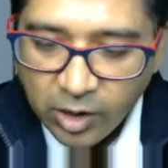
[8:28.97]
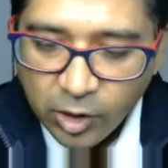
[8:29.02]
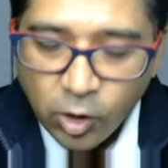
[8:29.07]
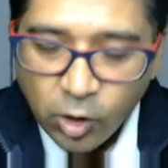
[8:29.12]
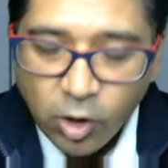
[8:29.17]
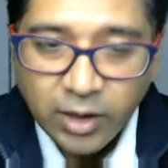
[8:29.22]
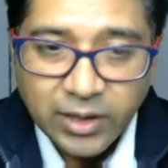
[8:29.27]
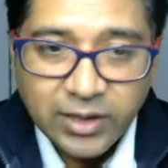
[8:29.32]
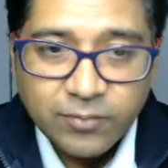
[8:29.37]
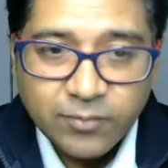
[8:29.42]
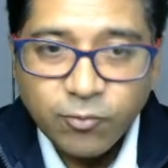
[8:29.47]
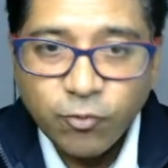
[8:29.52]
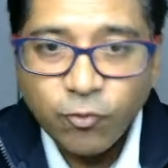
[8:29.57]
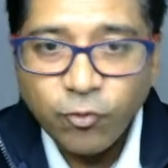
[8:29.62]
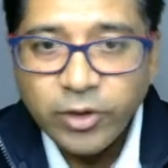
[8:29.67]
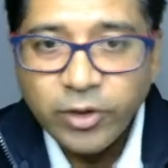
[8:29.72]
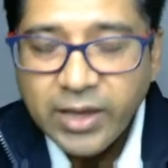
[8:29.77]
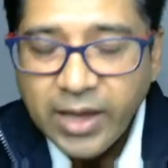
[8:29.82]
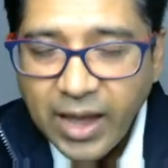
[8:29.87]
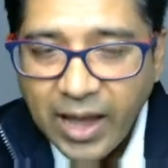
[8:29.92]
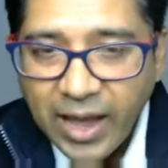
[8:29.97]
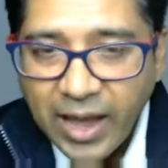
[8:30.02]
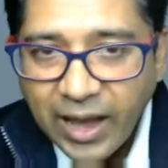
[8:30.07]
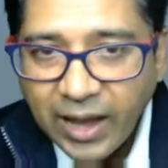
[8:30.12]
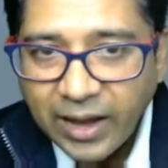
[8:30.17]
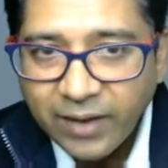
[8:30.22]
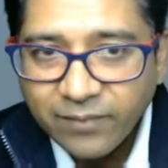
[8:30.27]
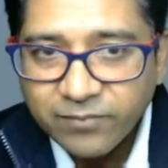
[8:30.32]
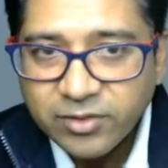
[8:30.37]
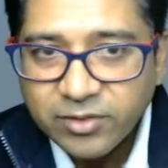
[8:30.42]
Now if we
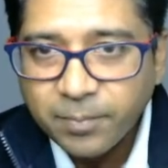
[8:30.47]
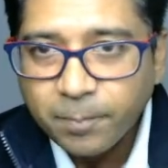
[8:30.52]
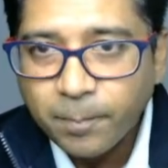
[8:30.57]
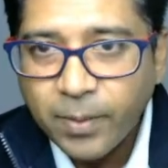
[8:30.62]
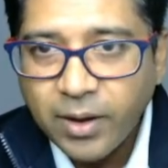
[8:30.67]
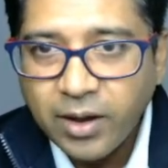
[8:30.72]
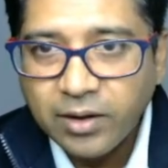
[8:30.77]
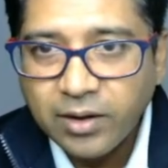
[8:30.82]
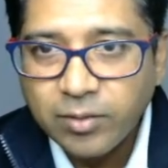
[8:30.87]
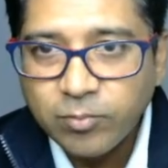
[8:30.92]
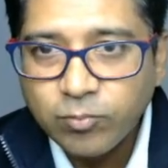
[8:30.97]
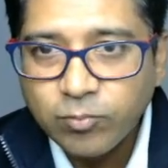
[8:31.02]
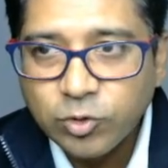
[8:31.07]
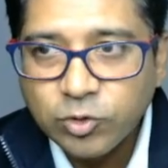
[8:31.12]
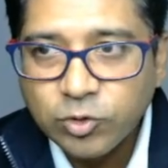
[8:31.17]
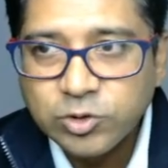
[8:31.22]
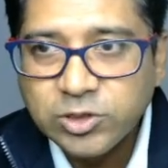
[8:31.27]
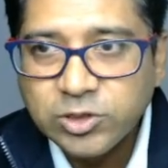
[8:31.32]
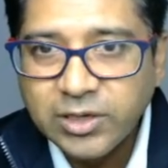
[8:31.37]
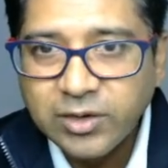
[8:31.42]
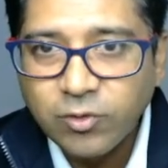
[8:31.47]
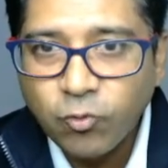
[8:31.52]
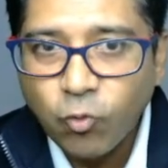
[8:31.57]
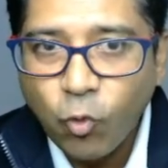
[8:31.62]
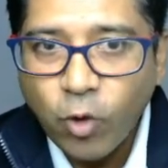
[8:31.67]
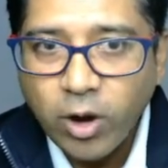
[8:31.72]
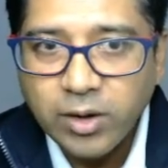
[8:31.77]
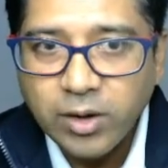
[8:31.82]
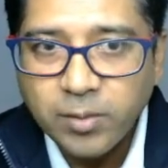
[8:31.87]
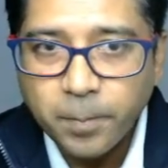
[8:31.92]
have the file more than
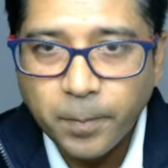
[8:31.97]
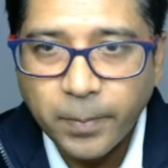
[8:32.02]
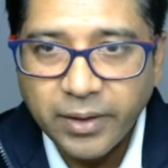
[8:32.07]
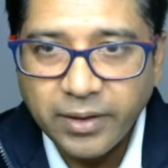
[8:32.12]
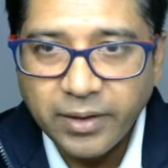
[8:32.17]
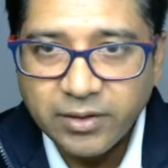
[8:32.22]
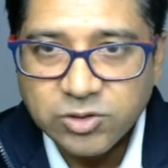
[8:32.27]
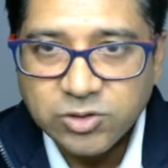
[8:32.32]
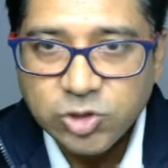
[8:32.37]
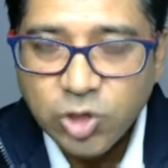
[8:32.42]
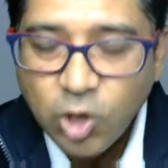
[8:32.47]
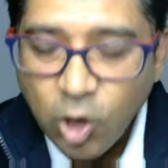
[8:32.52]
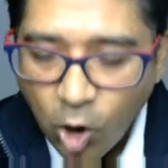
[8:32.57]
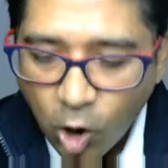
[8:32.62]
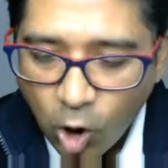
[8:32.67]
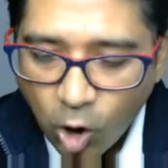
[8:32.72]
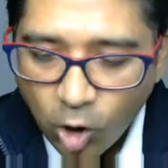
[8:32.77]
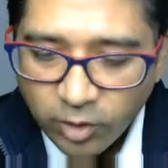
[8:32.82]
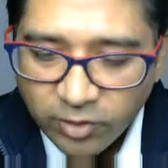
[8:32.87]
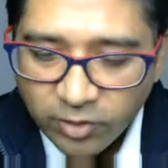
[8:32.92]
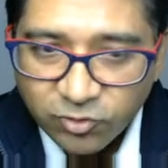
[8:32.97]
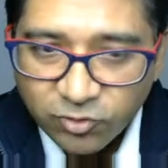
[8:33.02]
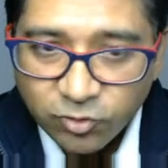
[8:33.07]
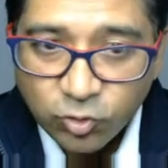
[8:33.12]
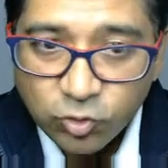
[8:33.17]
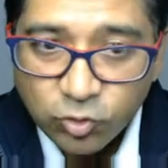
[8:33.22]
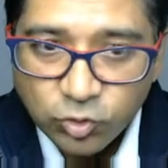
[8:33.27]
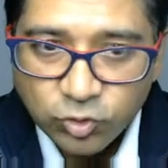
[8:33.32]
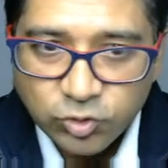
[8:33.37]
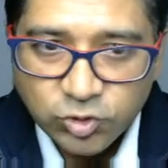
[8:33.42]
one page, how it
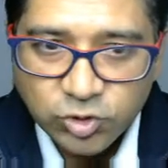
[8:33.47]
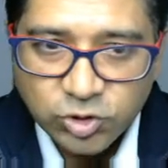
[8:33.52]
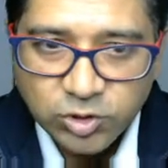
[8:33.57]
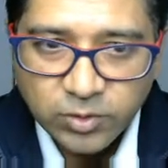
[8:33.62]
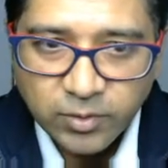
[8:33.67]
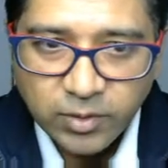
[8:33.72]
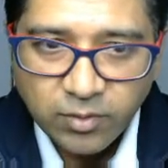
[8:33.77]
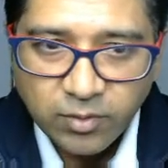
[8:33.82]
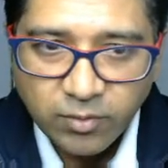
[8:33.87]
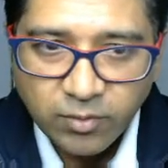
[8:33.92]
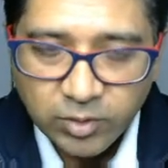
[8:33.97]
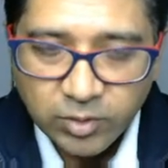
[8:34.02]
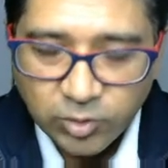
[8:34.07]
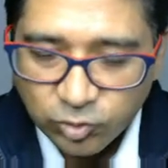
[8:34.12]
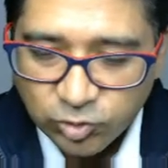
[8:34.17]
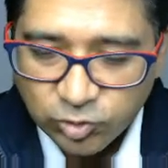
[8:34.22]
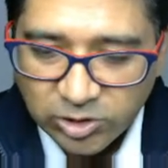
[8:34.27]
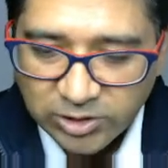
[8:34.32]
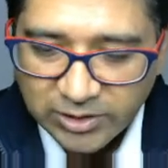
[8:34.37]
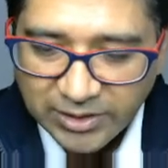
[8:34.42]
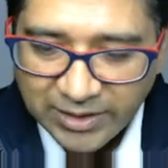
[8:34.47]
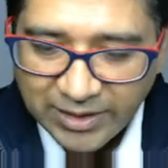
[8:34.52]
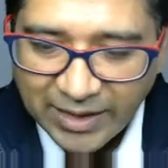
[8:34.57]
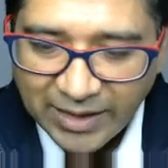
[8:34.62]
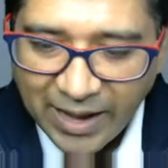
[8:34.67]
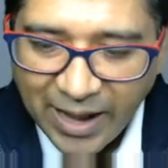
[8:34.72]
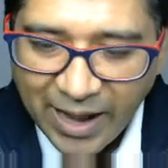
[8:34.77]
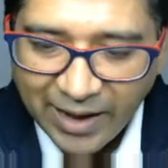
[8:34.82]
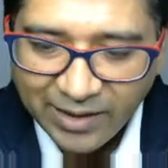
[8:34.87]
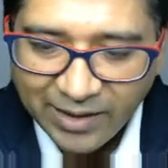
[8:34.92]
looks using the
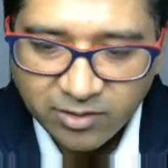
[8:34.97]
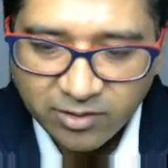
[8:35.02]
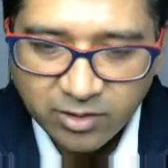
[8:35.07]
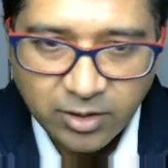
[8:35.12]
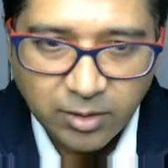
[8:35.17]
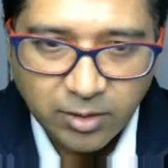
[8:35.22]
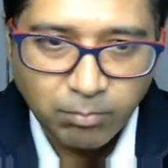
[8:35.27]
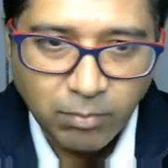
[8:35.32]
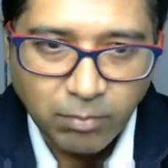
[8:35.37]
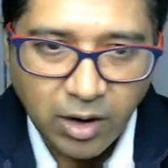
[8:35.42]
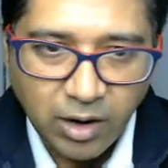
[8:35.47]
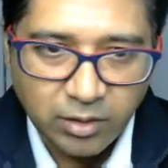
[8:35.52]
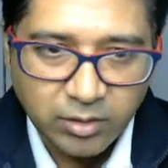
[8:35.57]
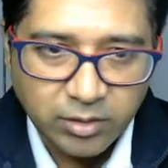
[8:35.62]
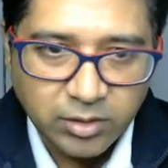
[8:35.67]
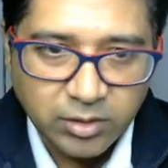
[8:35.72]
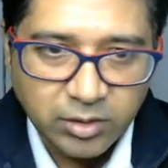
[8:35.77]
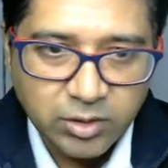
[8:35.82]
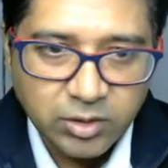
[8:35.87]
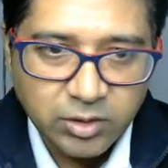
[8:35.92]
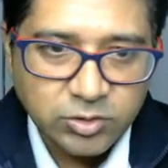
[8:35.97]
cat command.